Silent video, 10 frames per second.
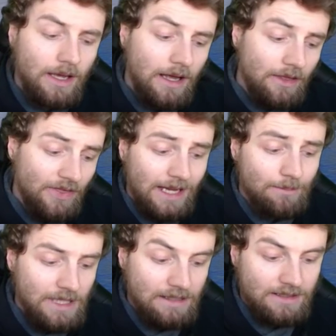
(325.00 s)
that
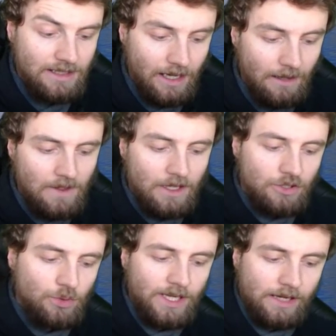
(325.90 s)
means that
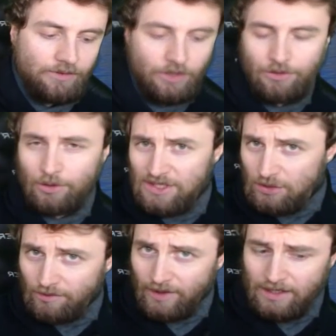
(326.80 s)
you would have
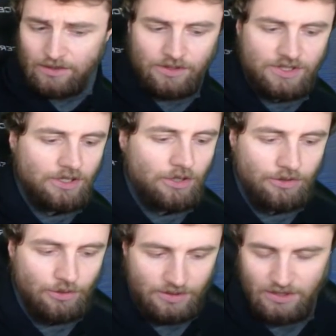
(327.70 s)
32 fighters,
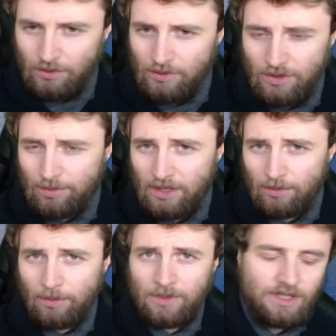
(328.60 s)
32 torpedo
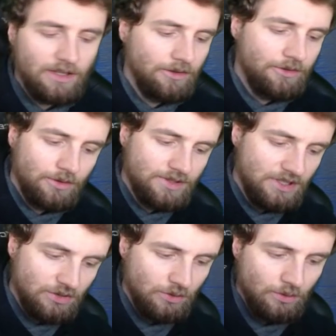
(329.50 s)
bombers, and
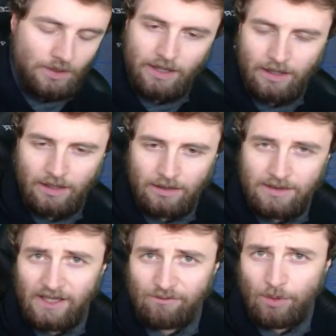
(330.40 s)
32
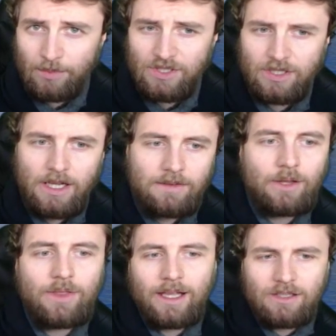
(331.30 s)
dive bombers. Now
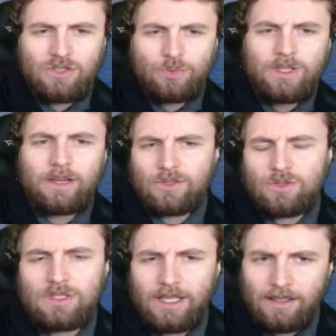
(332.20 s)
that can tweak ever so
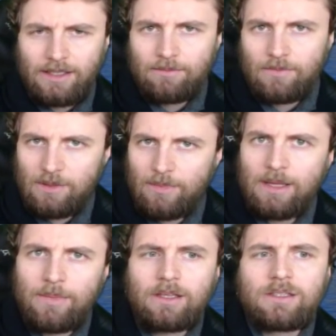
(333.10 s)
slightly. They may
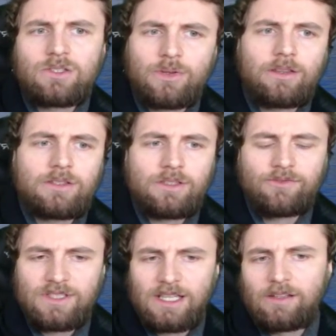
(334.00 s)
make it so that there's
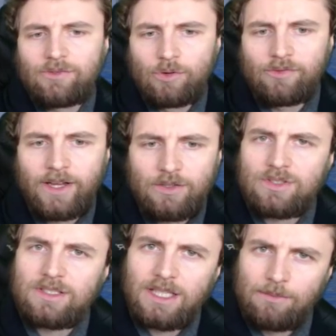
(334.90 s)
slightly fewer fighters
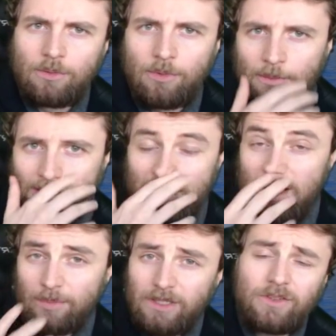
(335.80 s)
and slightly more bombers,
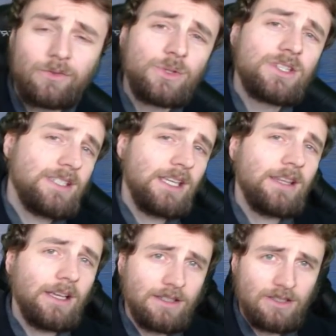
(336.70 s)
but even if we just take
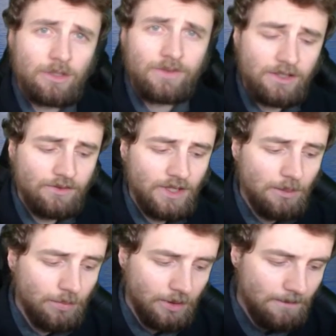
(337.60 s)
that conservative
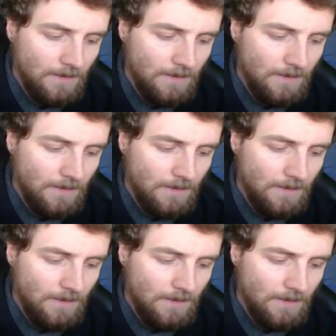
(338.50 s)
number,